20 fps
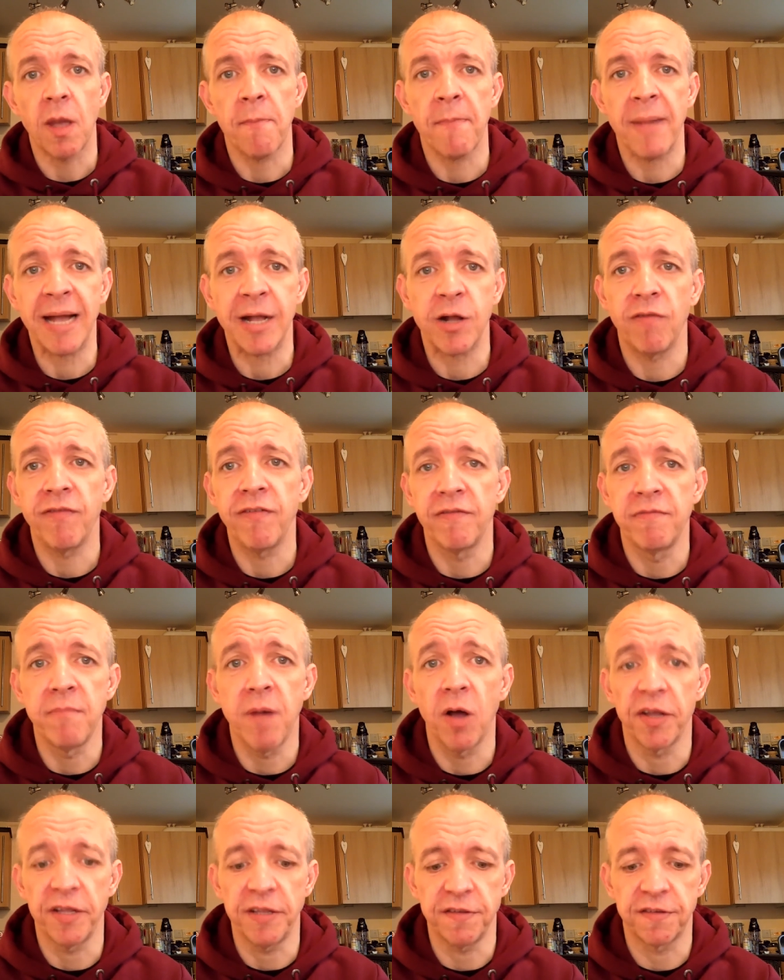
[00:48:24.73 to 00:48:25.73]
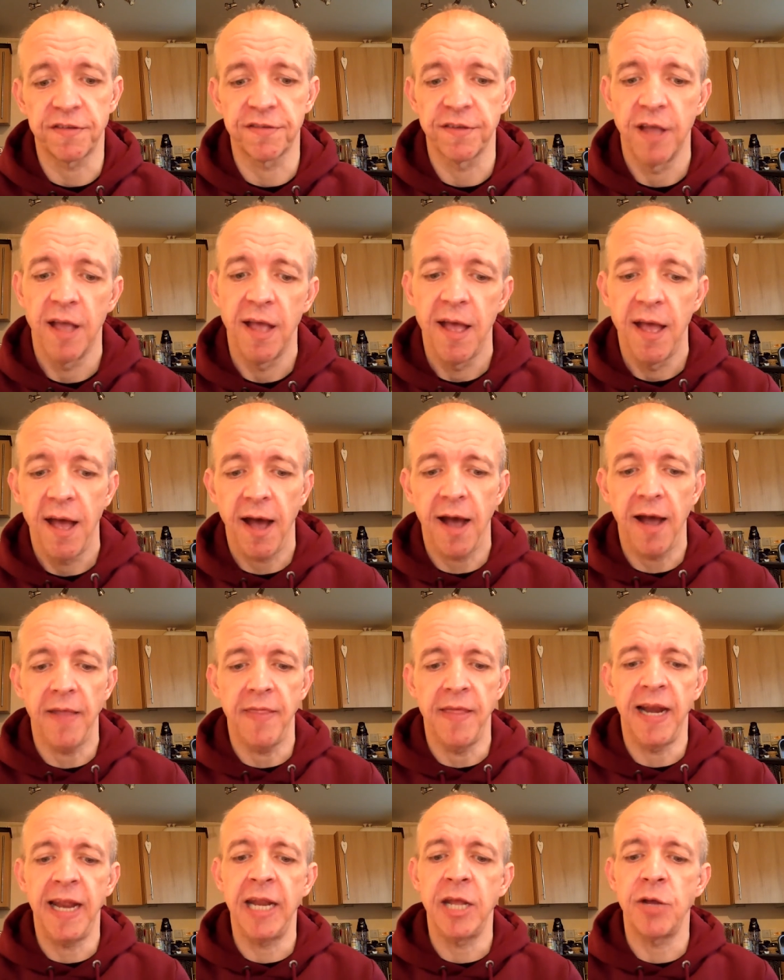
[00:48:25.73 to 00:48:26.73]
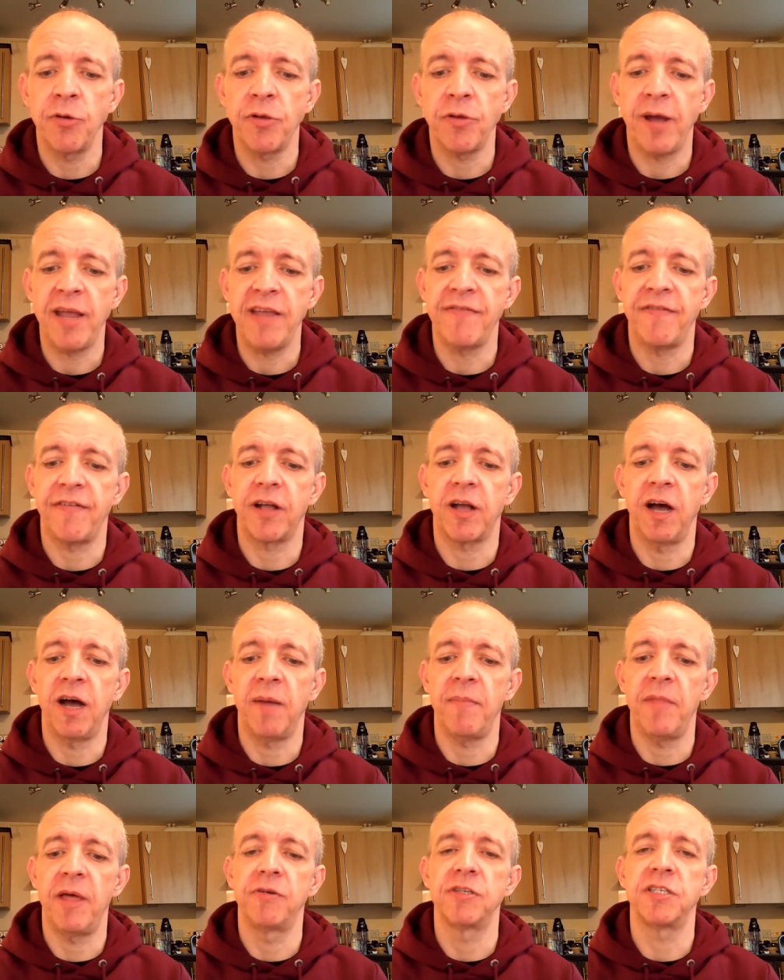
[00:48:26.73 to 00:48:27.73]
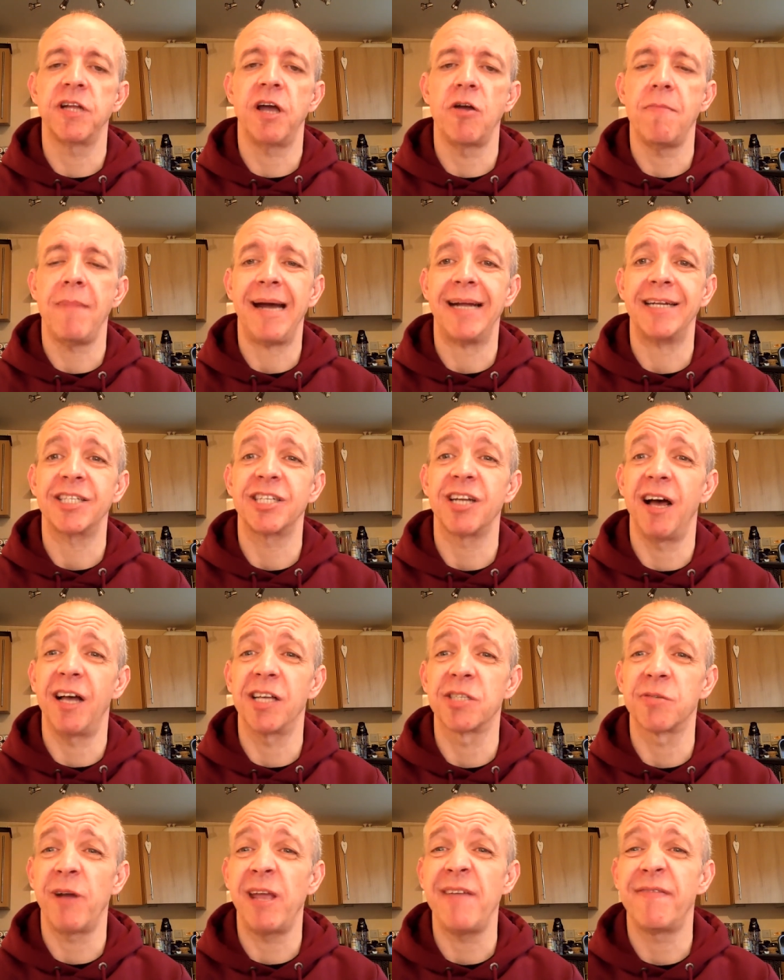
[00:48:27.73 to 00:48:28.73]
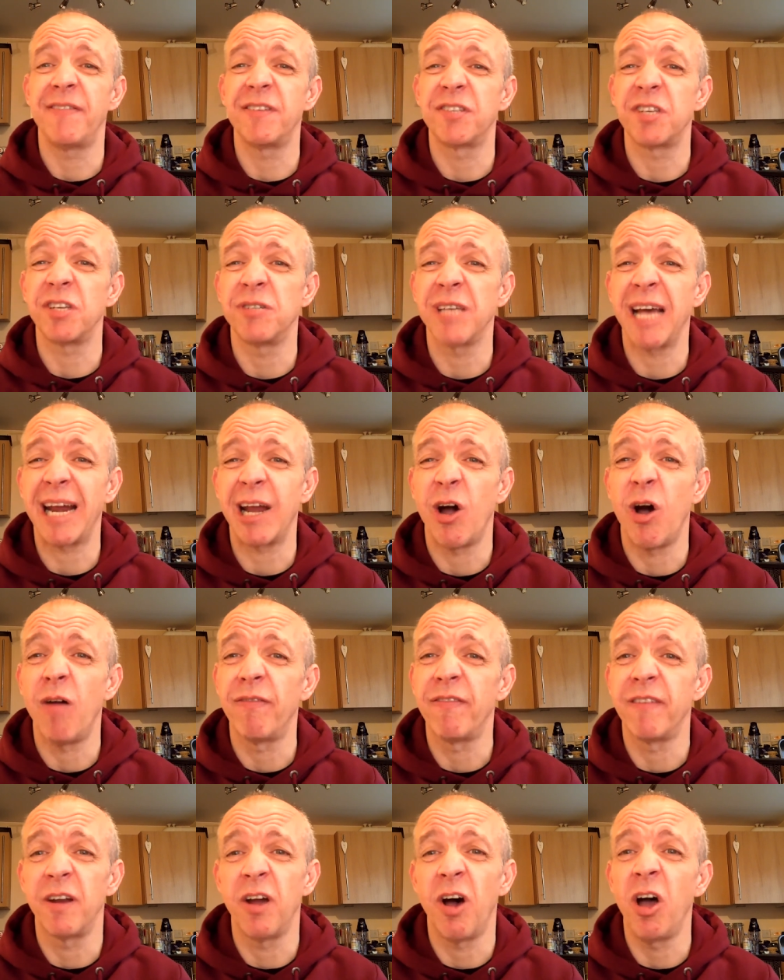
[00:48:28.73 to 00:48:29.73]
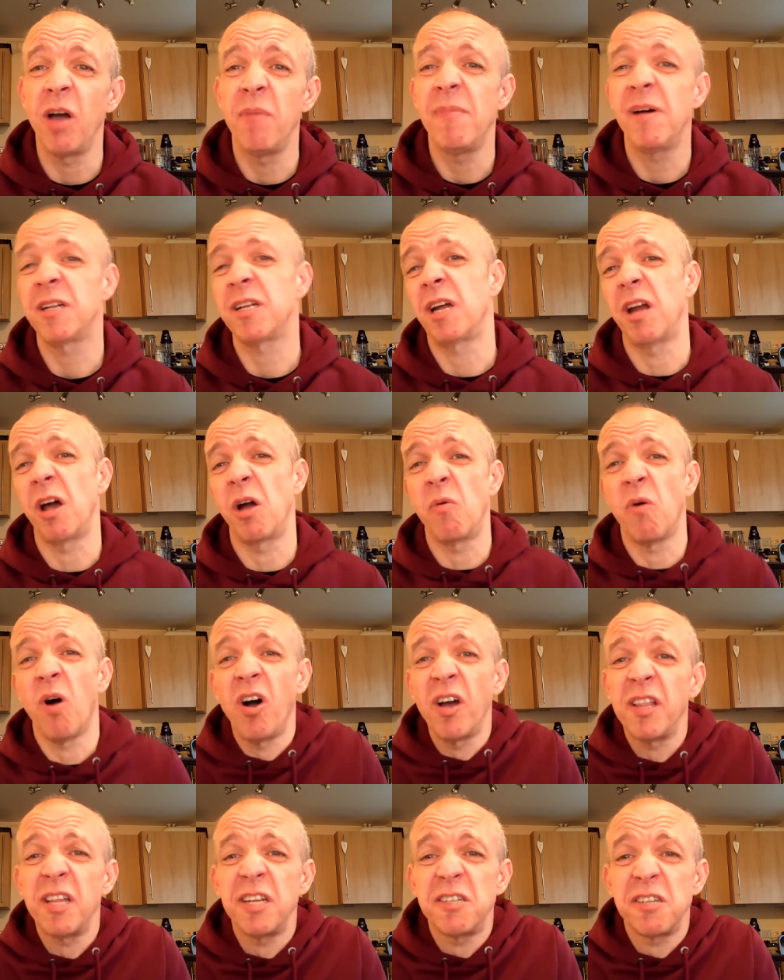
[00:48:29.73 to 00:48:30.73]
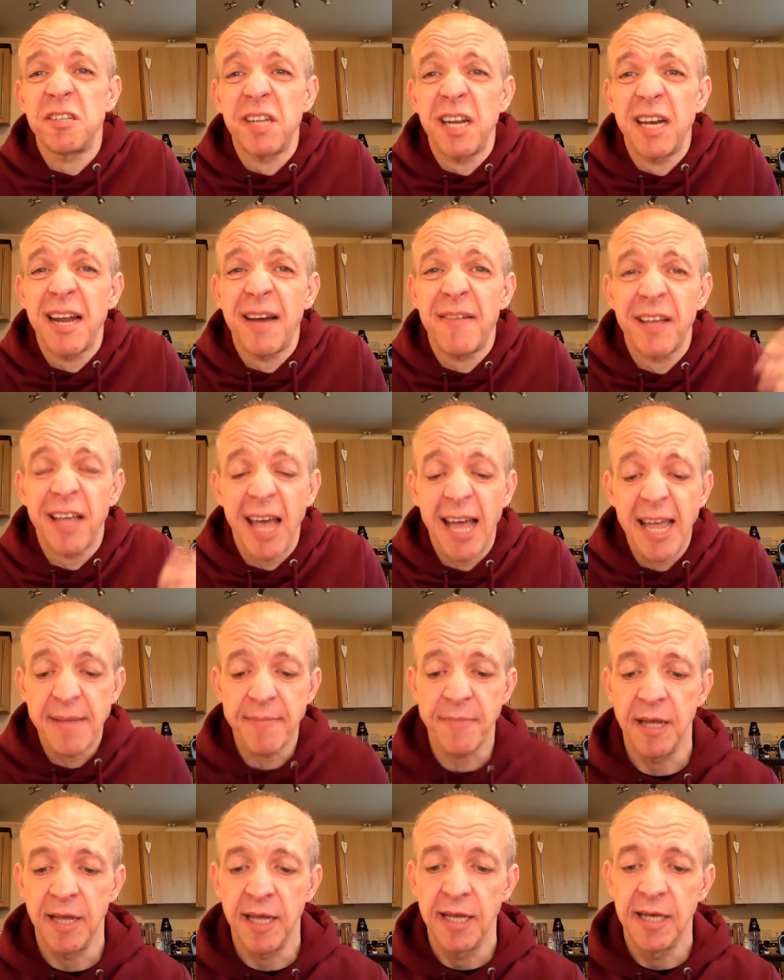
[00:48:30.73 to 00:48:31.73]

Back off of Mainz. Uh, in the Lineal UEFA Cup, there was no match last week for Susanna Hoffenheim. I don't know why, they just didn't have a game.